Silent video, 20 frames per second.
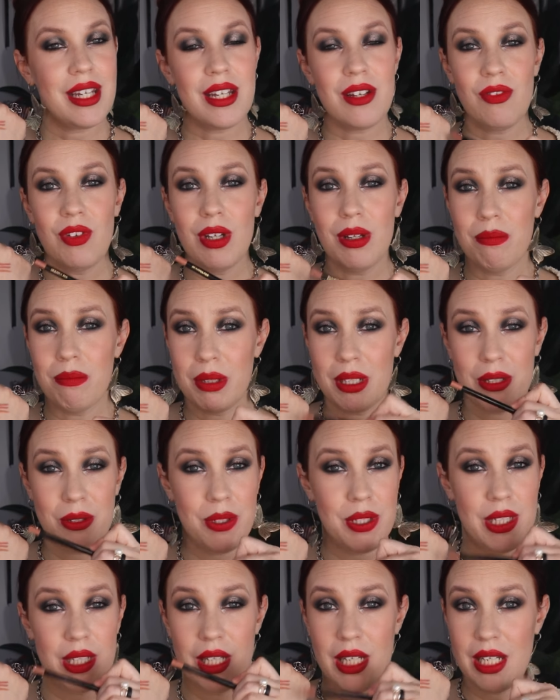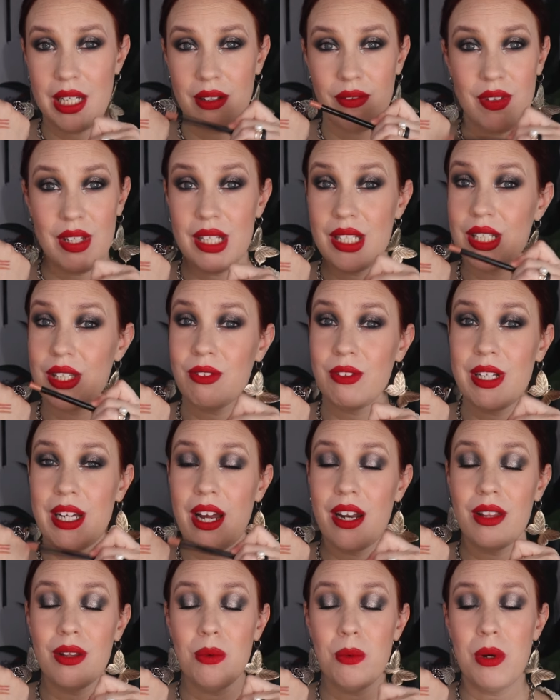if it blows any of these three
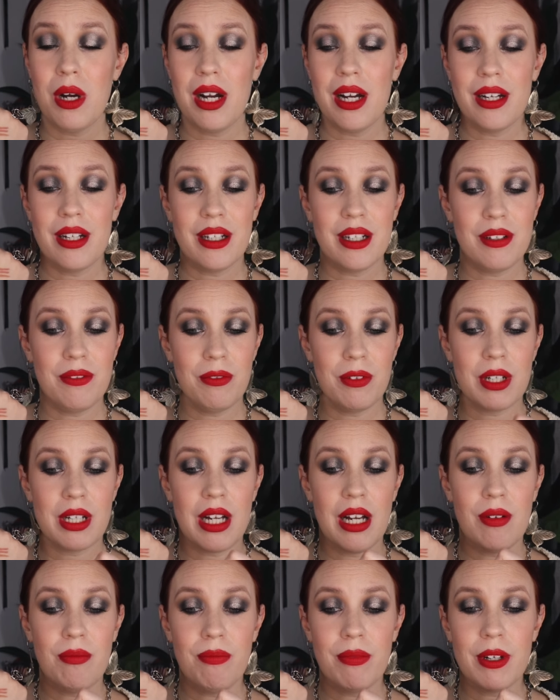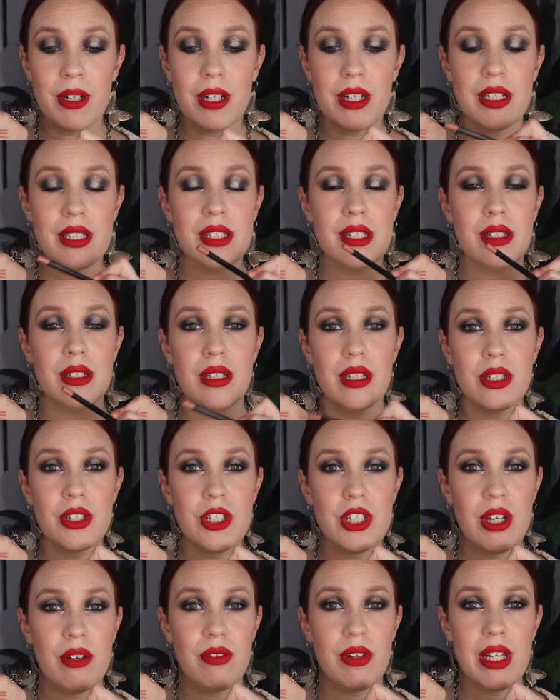out of the water for comfort,
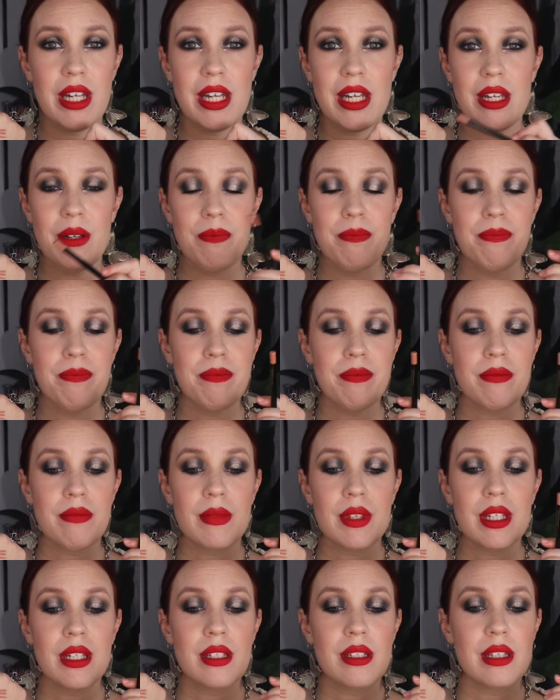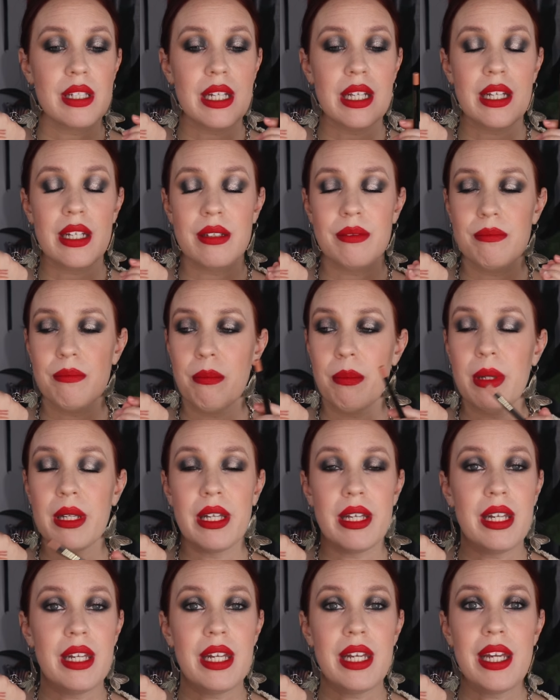longevity, like
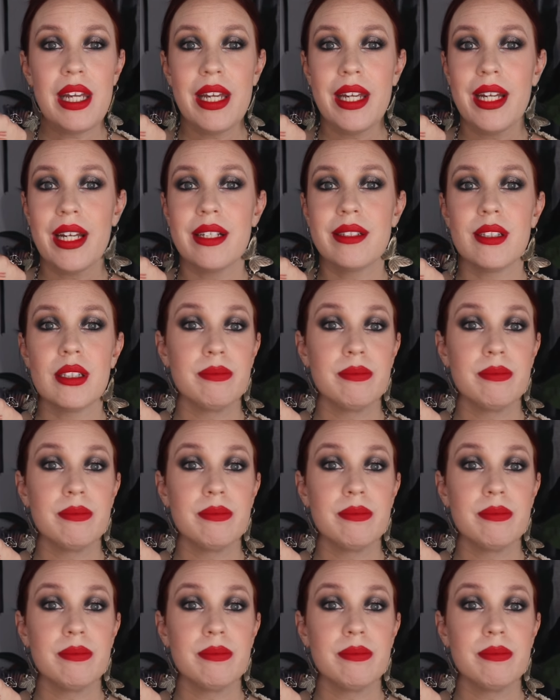blending,